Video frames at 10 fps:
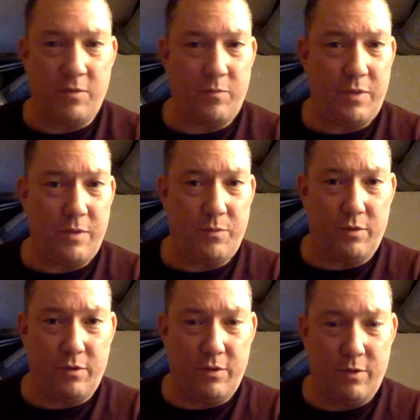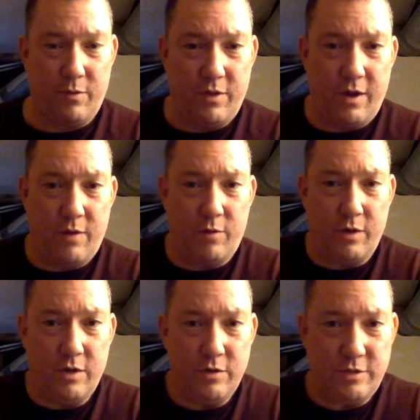the people that were there were
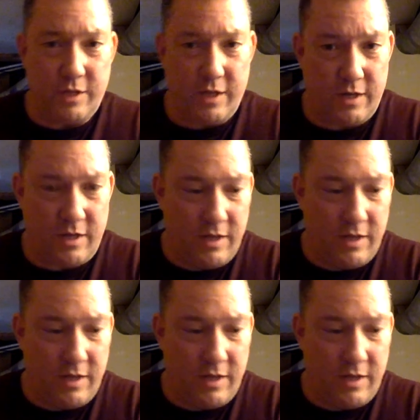using it